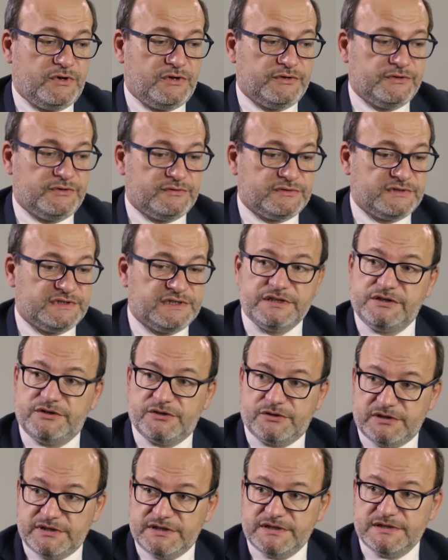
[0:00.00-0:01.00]
our Nordic
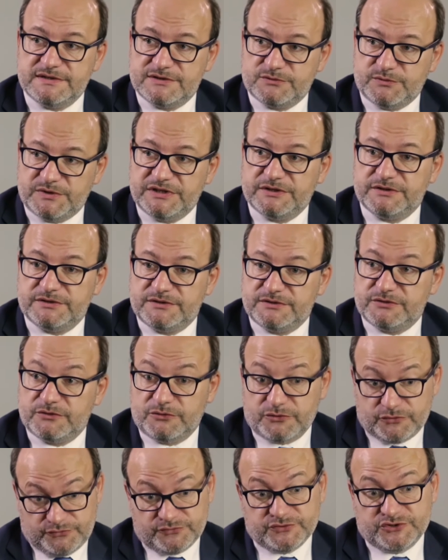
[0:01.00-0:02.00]
colleagues, Sweden,
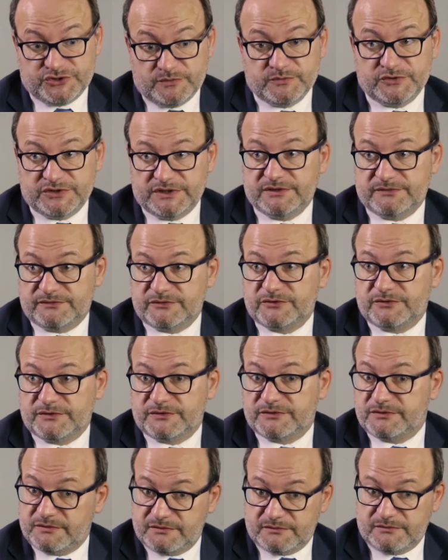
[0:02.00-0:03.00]
or to Germany, of
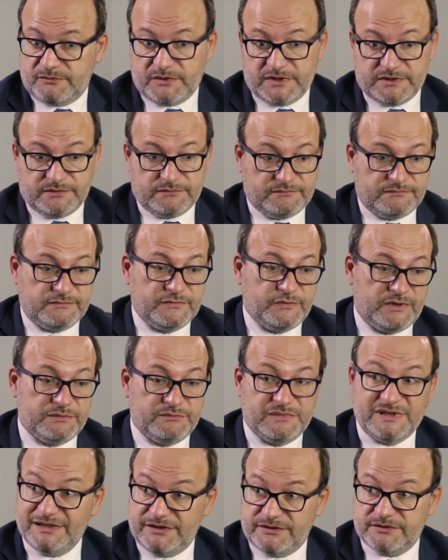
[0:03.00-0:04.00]
course, 1
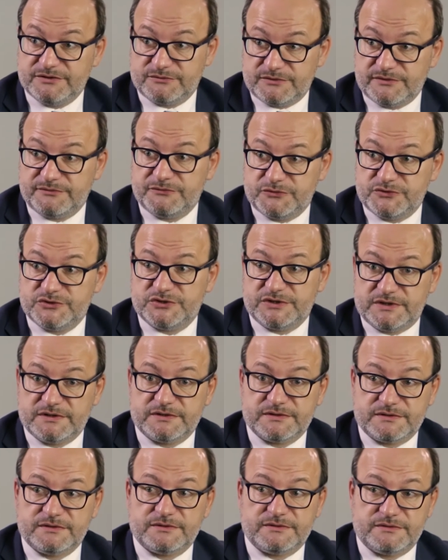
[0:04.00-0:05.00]
million refugees
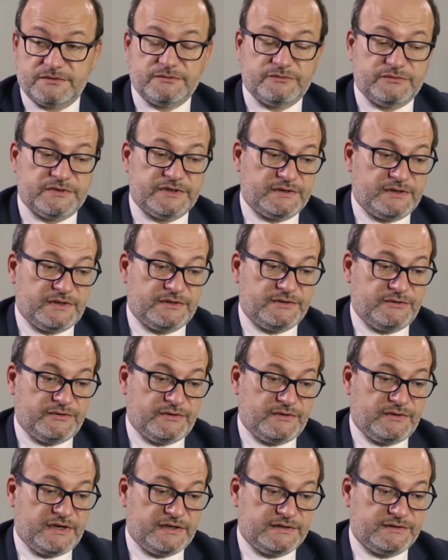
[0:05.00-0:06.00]
when at
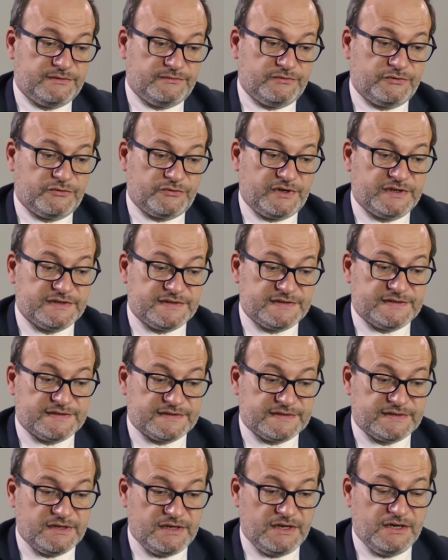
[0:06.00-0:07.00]
the height of the
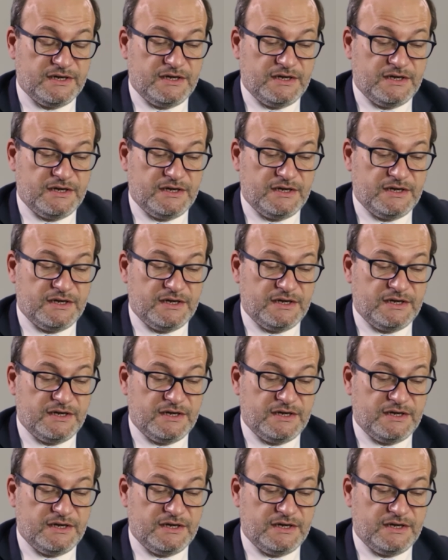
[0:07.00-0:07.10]
crisis.